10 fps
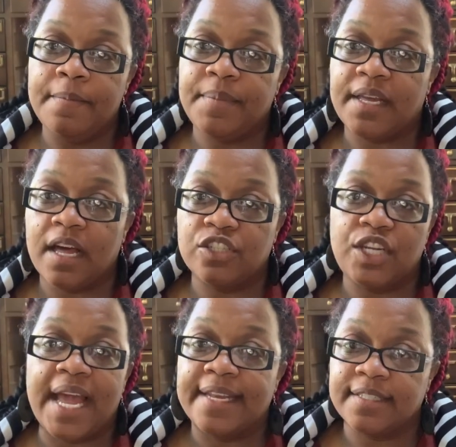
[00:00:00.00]
because
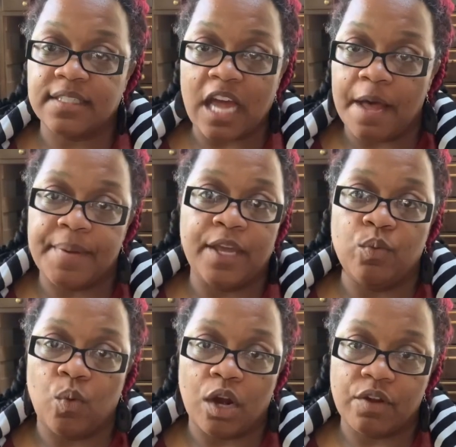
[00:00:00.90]
she had to stop
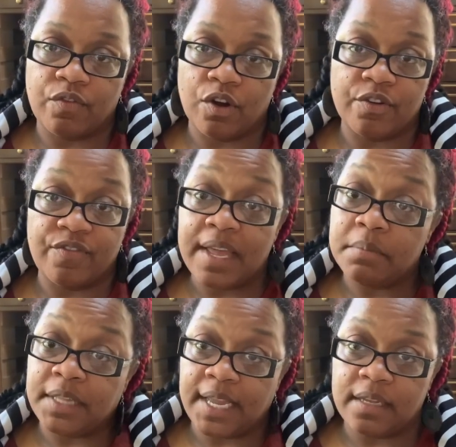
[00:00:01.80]
and work for her
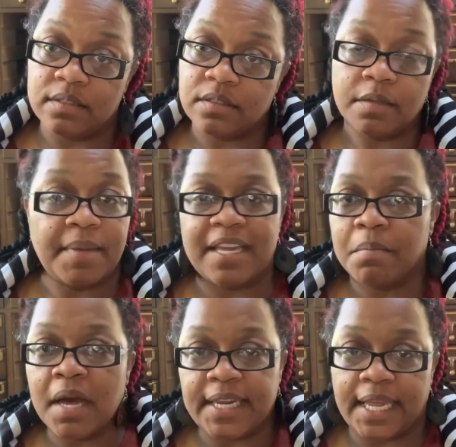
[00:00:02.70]
family to make
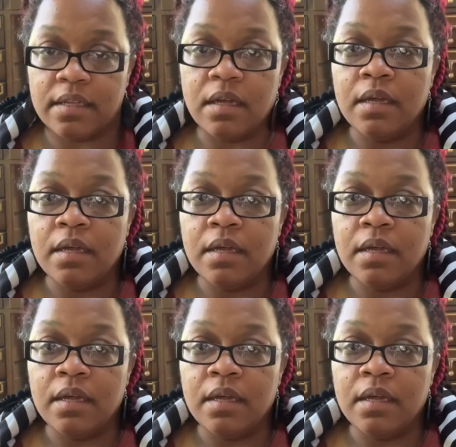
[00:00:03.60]
money.